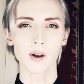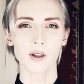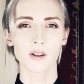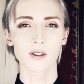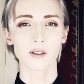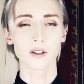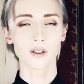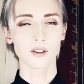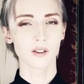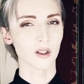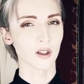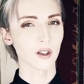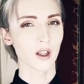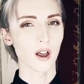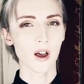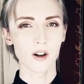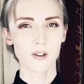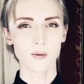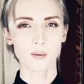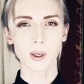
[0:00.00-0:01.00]
and there's a
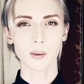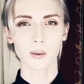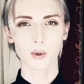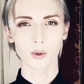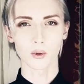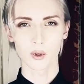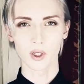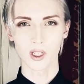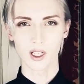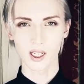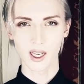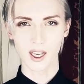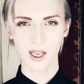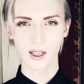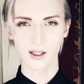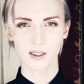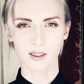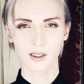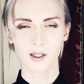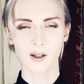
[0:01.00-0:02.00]
lot of people reading
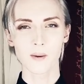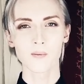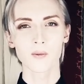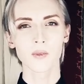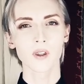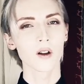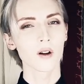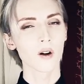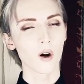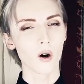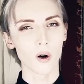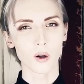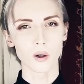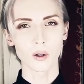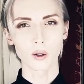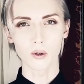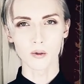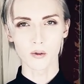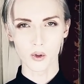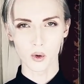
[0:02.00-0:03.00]
it
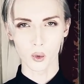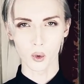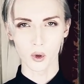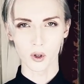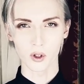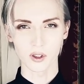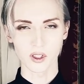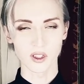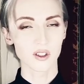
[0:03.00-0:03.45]
all over the world.